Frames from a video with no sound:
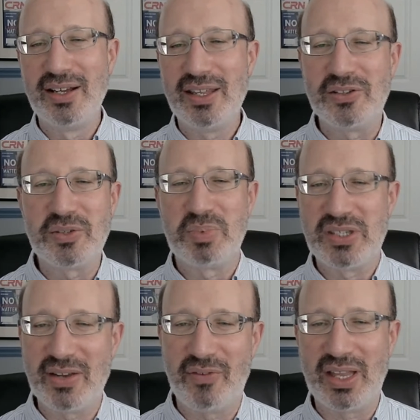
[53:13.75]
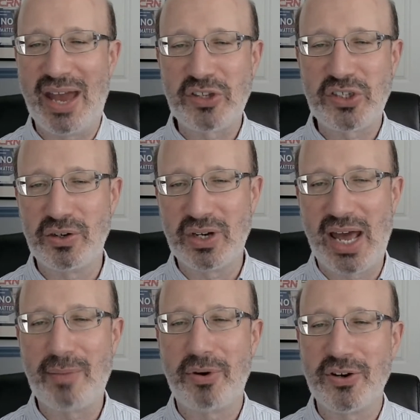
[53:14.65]
you specifically have a certain kind
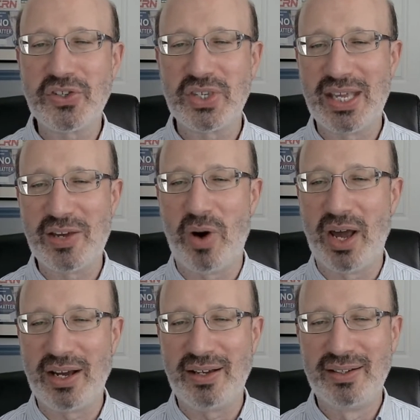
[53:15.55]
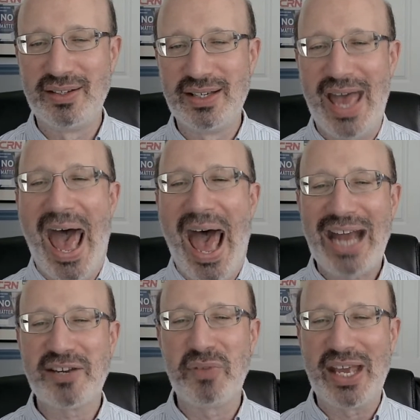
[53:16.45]
of person that you want to
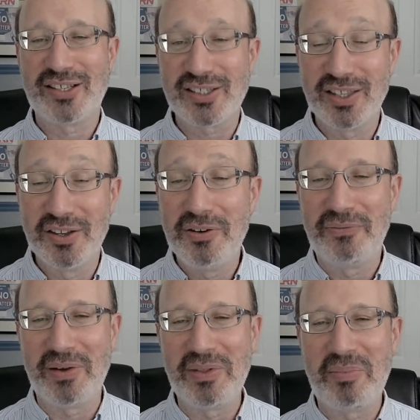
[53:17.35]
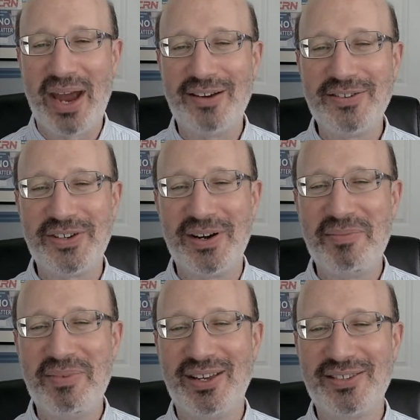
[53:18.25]
actively exclude from the buyer's journey
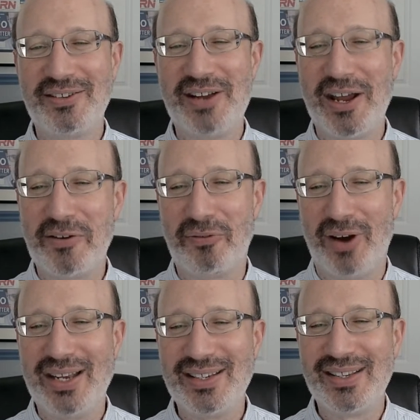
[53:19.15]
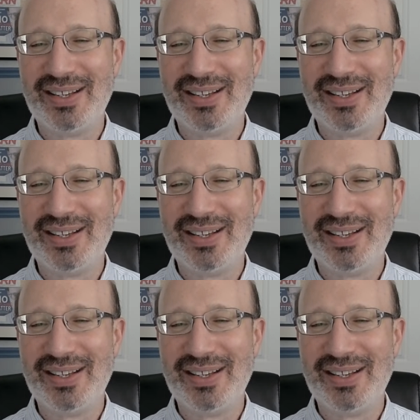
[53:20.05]
because they're not your friend.